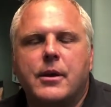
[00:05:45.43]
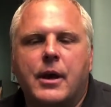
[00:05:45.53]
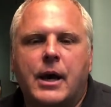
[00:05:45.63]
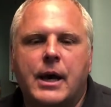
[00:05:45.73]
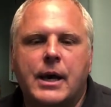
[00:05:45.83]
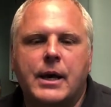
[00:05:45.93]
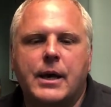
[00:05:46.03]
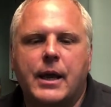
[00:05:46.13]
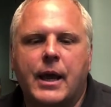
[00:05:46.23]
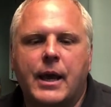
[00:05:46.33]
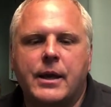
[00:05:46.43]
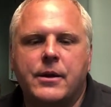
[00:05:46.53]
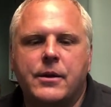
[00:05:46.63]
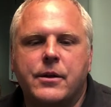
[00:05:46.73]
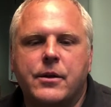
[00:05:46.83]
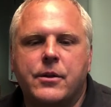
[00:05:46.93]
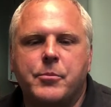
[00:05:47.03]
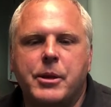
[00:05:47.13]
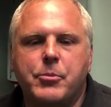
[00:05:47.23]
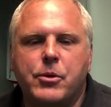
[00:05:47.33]
and the
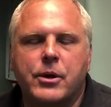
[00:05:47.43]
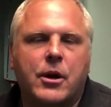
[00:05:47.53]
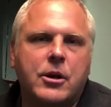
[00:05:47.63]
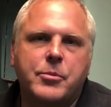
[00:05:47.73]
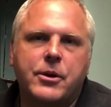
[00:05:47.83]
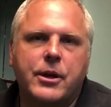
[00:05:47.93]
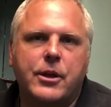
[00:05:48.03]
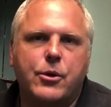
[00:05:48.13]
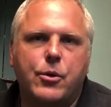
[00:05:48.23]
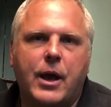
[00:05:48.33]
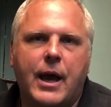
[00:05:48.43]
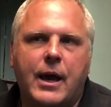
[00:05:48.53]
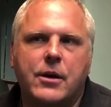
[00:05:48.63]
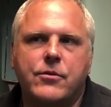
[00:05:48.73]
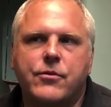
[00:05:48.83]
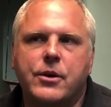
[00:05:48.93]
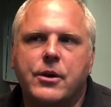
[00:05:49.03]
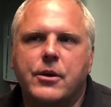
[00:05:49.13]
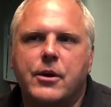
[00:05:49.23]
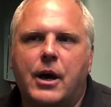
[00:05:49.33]
people in our community who have
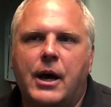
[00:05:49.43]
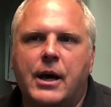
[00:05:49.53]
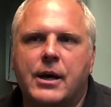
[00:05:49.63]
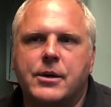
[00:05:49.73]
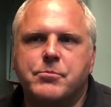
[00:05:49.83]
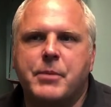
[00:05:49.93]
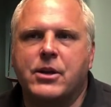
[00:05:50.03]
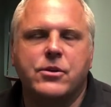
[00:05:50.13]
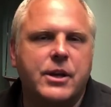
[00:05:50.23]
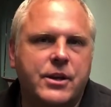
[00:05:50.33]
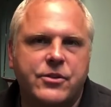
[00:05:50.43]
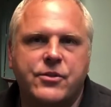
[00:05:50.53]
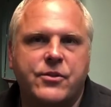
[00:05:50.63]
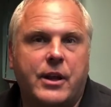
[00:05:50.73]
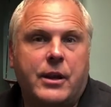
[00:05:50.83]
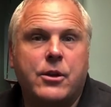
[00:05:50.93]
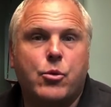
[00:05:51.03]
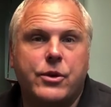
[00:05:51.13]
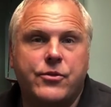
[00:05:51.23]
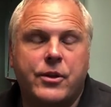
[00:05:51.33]
medical conditions that
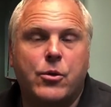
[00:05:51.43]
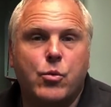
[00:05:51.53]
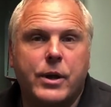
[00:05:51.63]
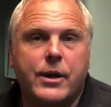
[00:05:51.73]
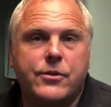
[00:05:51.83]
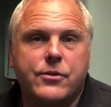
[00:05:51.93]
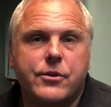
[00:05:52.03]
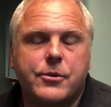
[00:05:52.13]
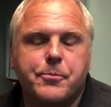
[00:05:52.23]
increase their risk.